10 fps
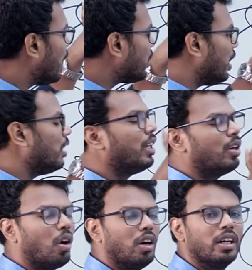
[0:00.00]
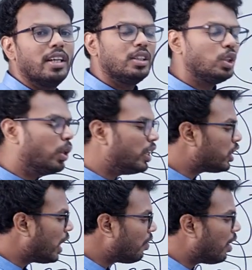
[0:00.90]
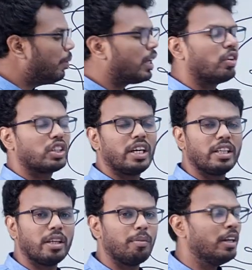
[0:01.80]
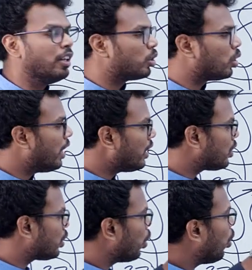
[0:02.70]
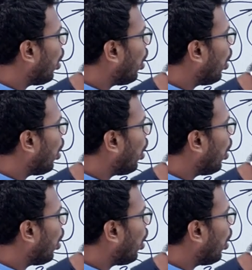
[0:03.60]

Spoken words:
does anything wrong, judiciary will be questioning them. So, thus two